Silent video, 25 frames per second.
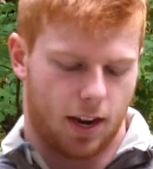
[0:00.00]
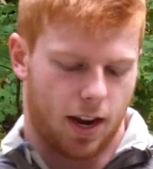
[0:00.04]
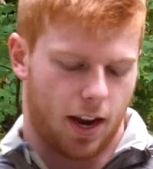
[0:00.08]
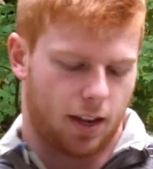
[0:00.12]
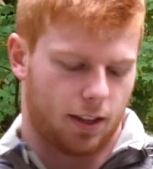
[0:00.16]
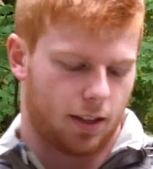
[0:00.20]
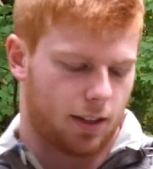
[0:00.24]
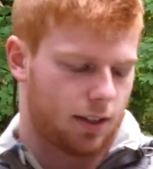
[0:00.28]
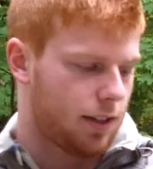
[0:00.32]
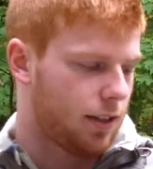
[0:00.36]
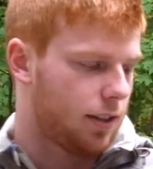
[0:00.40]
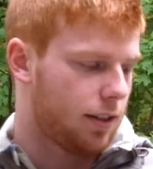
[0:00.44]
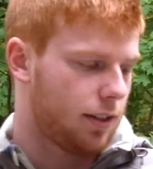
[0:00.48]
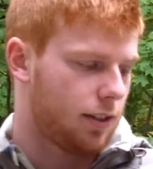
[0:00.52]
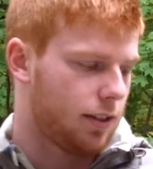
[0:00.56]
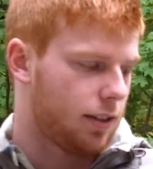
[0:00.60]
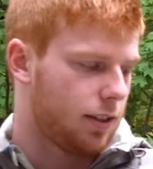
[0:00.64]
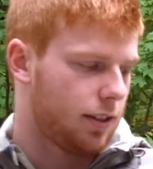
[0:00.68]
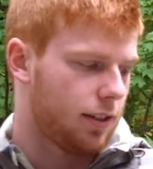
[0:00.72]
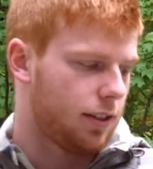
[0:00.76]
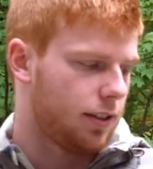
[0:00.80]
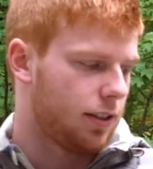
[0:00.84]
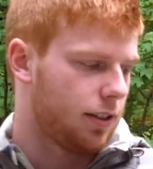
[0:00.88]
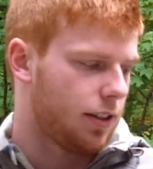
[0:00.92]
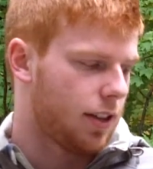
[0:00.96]

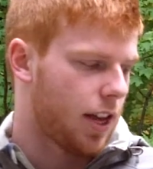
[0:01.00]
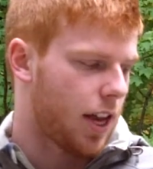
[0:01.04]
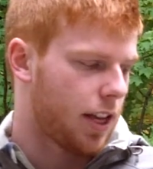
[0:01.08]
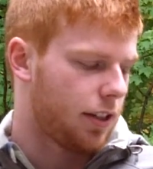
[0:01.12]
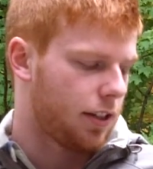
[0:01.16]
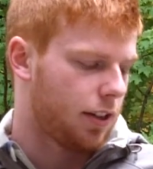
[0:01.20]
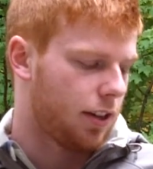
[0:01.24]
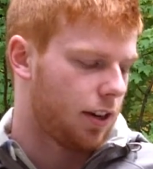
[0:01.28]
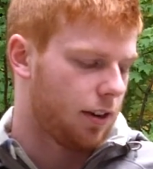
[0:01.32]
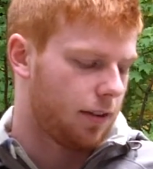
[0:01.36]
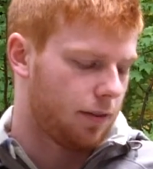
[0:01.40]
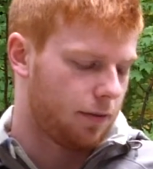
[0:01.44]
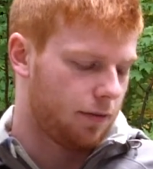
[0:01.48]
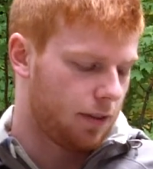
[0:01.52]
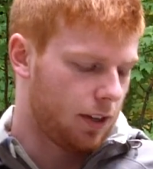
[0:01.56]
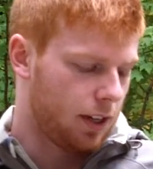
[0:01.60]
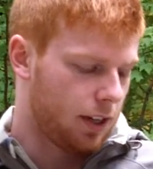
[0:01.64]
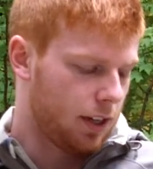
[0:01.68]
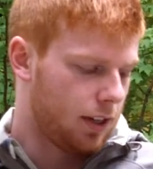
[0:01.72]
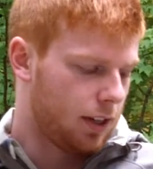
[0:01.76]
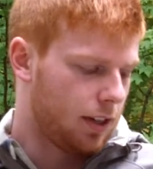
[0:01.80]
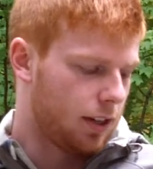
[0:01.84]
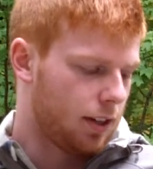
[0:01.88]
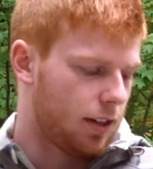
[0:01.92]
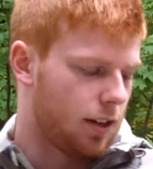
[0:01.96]
that's it.
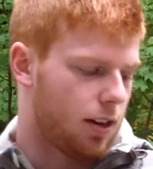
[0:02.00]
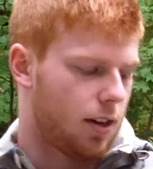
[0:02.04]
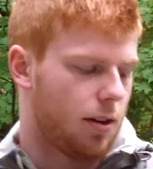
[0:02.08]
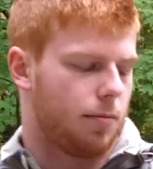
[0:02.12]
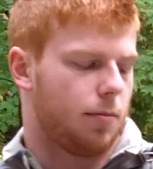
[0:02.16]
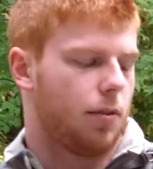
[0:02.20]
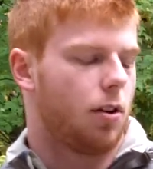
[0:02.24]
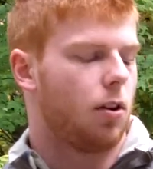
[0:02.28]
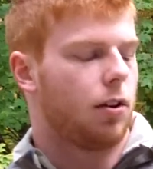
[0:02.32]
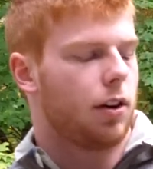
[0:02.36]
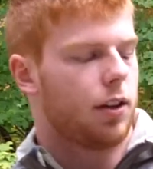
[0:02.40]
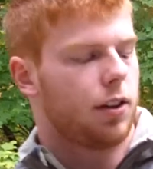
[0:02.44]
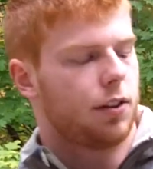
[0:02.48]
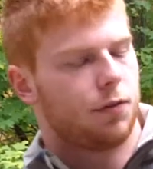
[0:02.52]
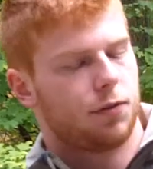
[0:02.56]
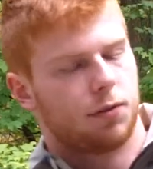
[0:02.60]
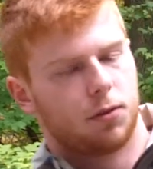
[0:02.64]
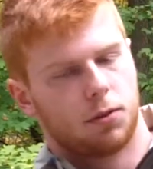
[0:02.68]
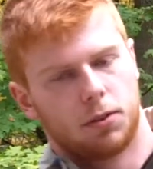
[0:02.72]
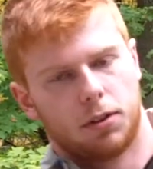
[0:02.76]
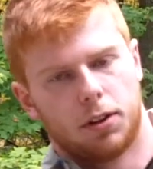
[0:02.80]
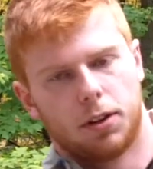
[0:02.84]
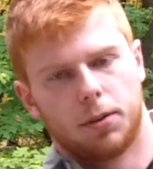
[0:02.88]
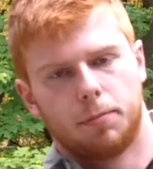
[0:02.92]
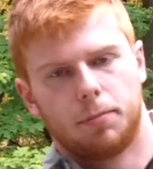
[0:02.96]
Oh, and the
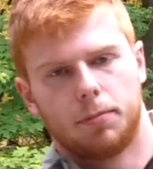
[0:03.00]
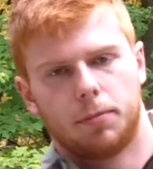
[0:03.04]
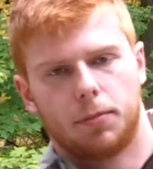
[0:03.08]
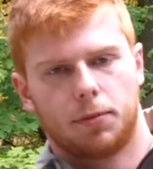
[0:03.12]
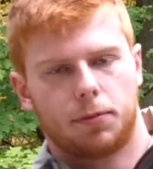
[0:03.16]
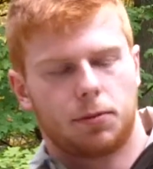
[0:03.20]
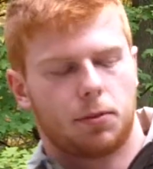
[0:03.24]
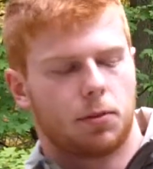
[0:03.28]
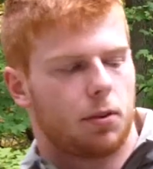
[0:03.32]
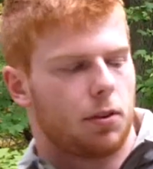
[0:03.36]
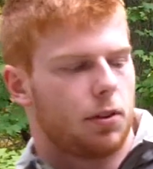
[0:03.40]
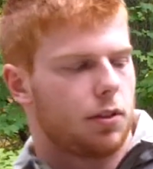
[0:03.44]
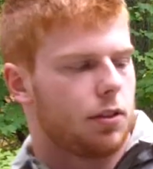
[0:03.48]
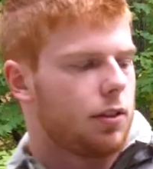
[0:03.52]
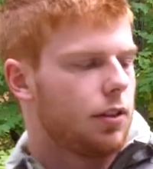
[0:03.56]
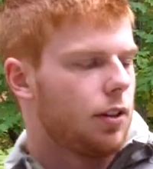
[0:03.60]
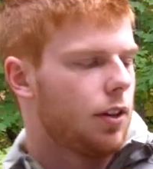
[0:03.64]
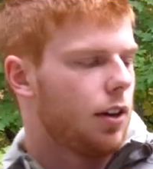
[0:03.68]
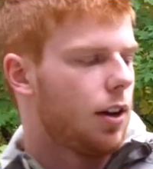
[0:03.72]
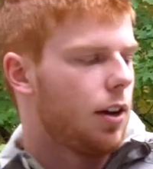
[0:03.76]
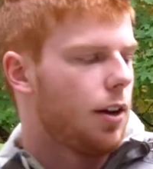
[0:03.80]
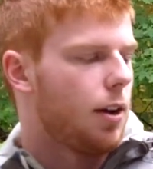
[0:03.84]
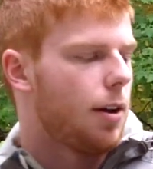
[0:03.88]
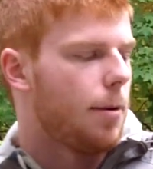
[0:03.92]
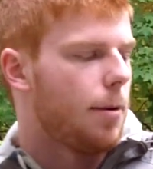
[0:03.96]
foregrip, of course.